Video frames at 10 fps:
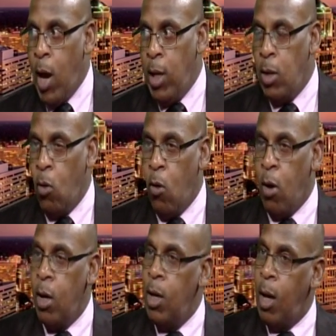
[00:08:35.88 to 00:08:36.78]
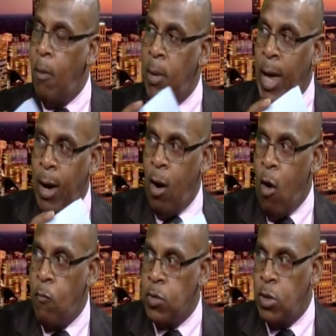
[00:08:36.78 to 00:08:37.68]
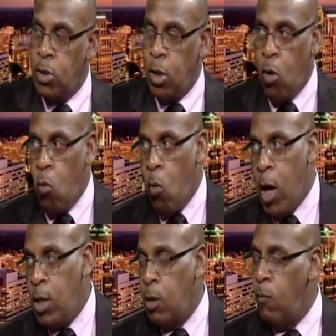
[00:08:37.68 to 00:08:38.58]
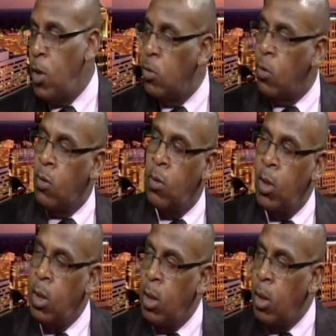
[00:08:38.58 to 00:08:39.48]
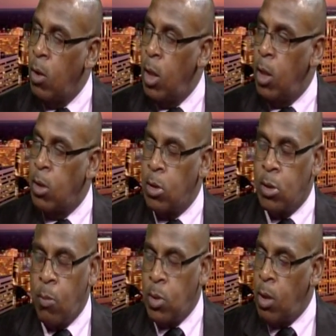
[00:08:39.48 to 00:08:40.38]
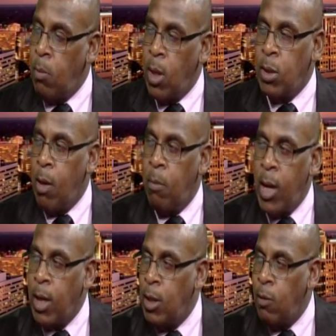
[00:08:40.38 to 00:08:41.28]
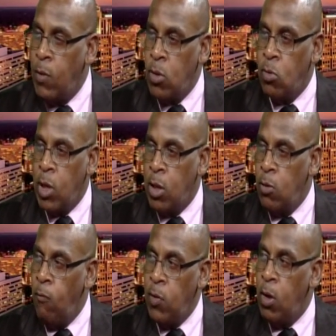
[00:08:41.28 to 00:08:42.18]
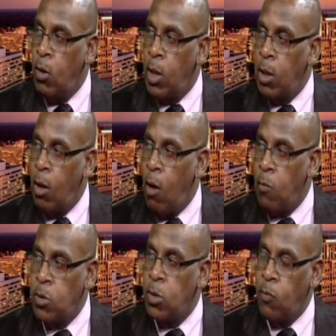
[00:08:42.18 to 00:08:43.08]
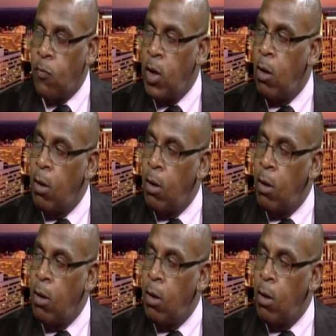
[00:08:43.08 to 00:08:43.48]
or a black officer to a white individual? Is there something about that black individual that you feel that officers fear?